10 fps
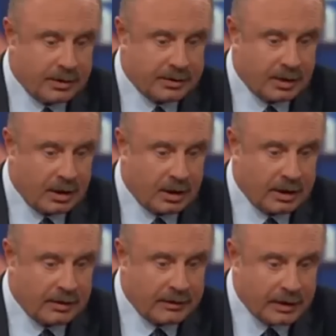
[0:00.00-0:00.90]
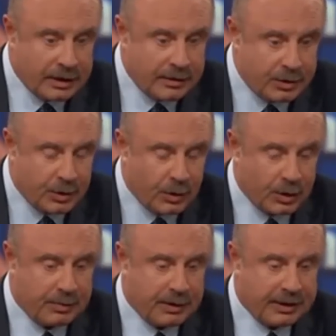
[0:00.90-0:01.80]
saw in a very
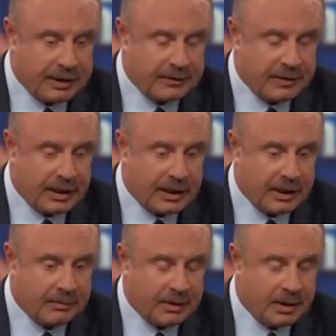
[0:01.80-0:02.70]
short period of time,